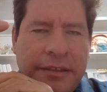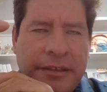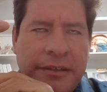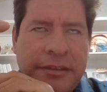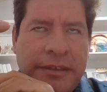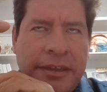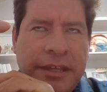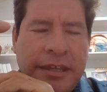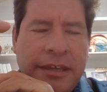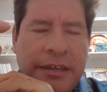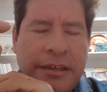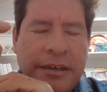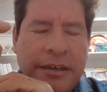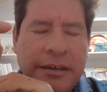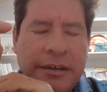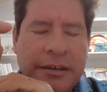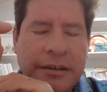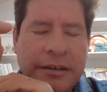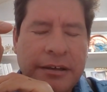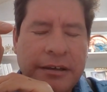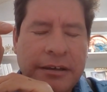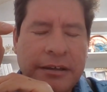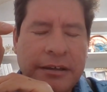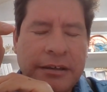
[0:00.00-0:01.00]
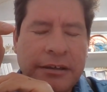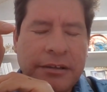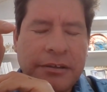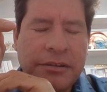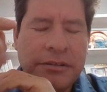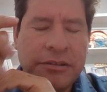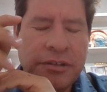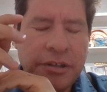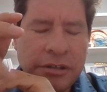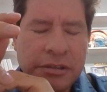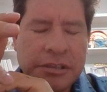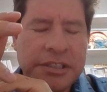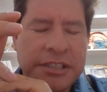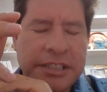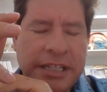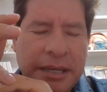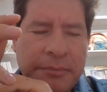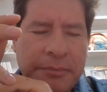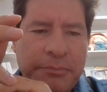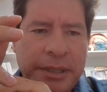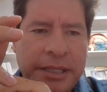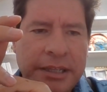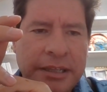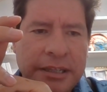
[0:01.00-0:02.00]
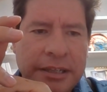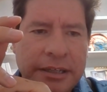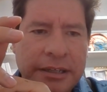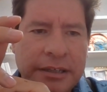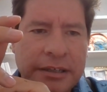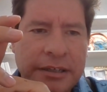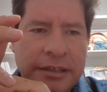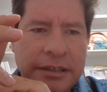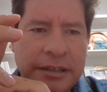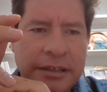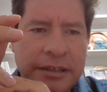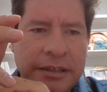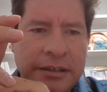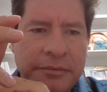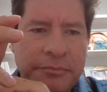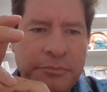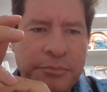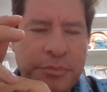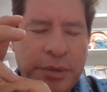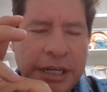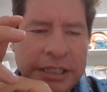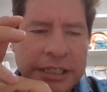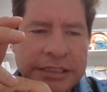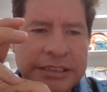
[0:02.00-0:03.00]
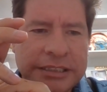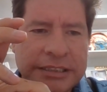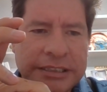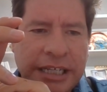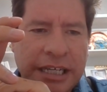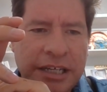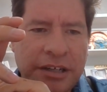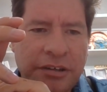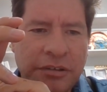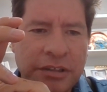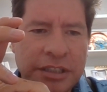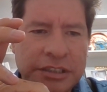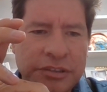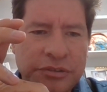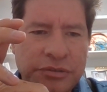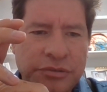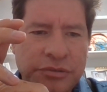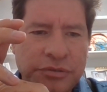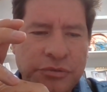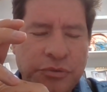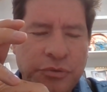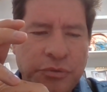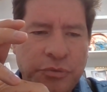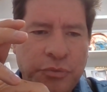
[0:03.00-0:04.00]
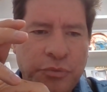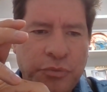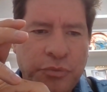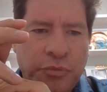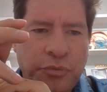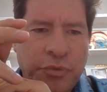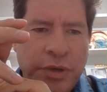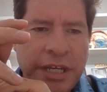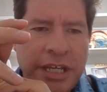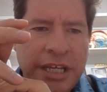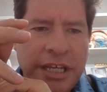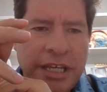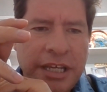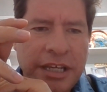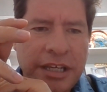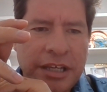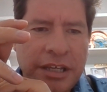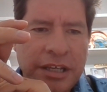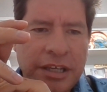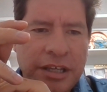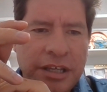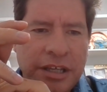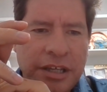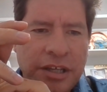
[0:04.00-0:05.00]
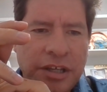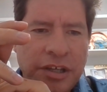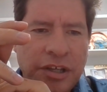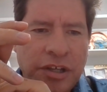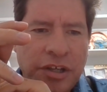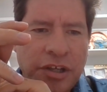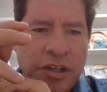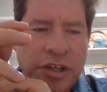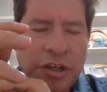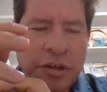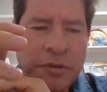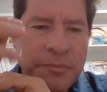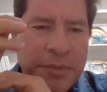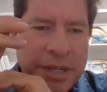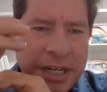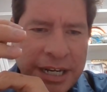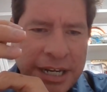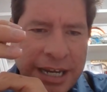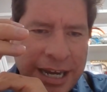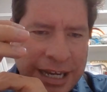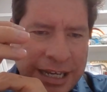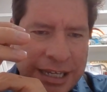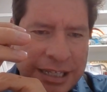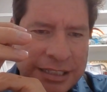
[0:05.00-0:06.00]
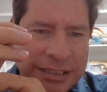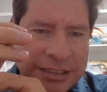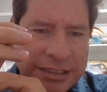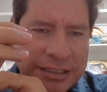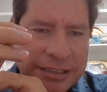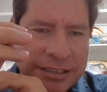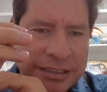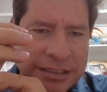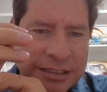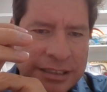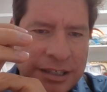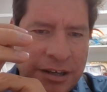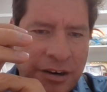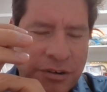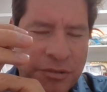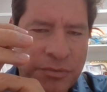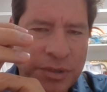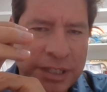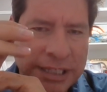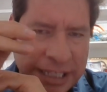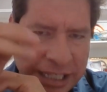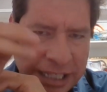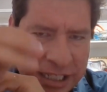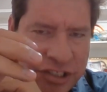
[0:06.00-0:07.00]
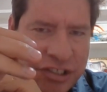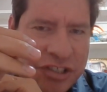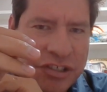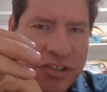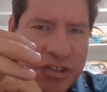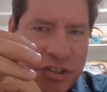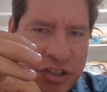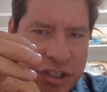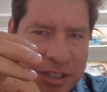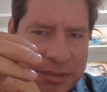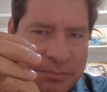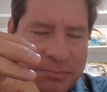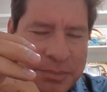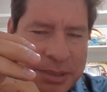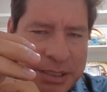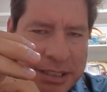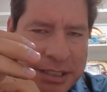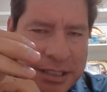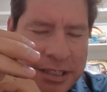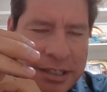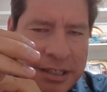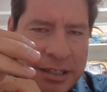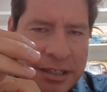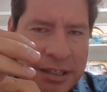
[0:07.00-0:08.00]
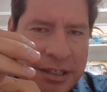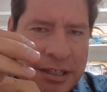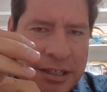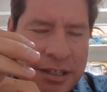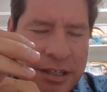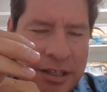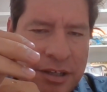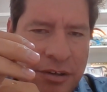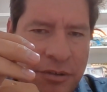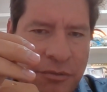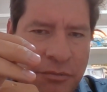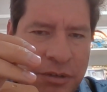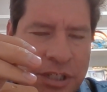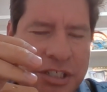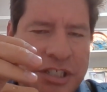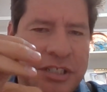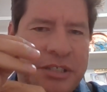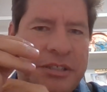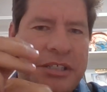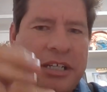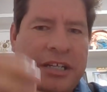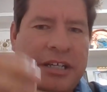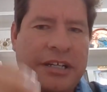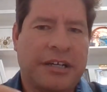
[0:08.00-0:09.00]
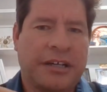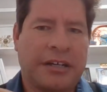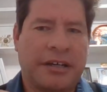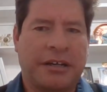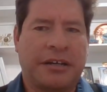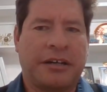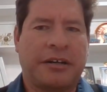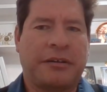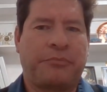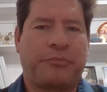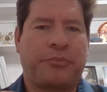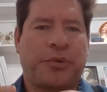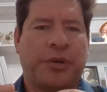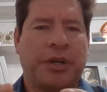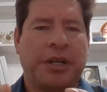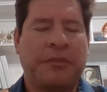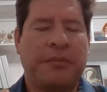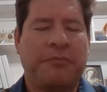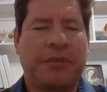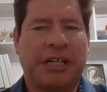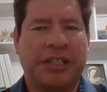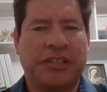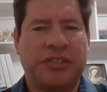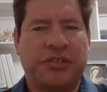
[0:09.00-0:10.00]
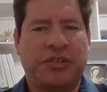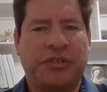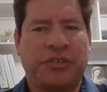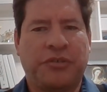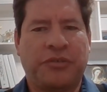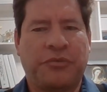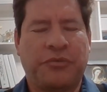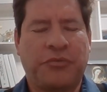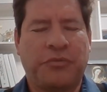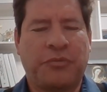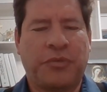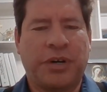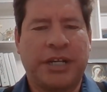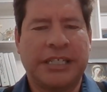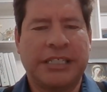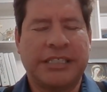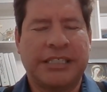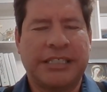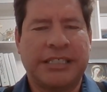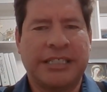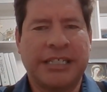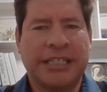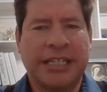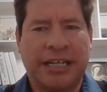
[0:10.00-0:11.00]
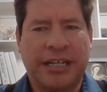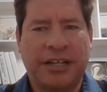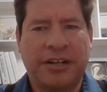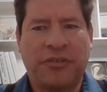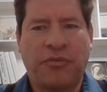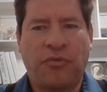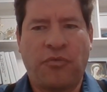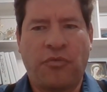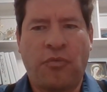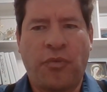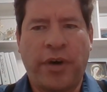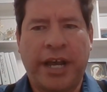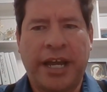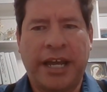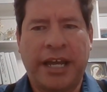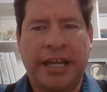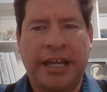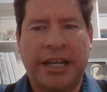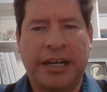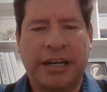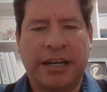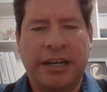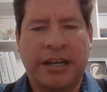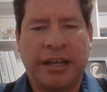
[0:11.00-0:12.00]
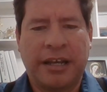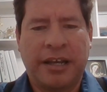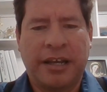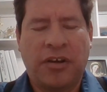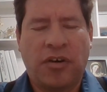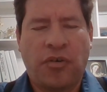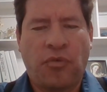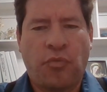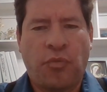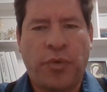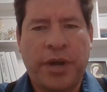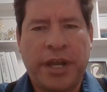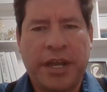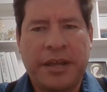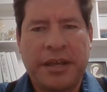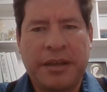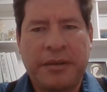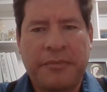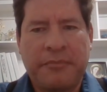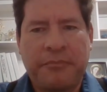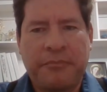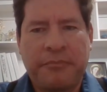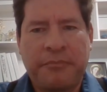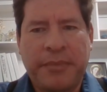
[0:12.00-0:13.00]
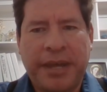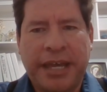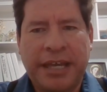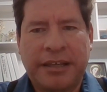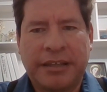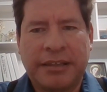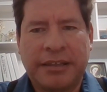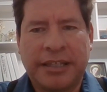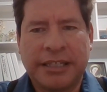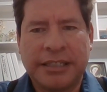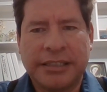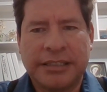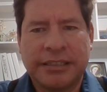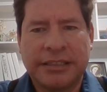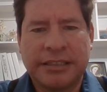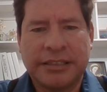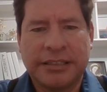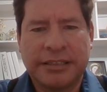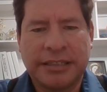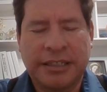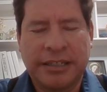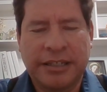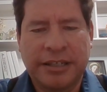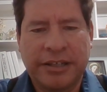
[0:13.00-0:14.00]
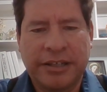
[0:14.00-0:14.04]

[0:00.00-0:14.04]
the third step in the praxis cycle is to rehumanize our relationships, which is pretty much what is done when we make this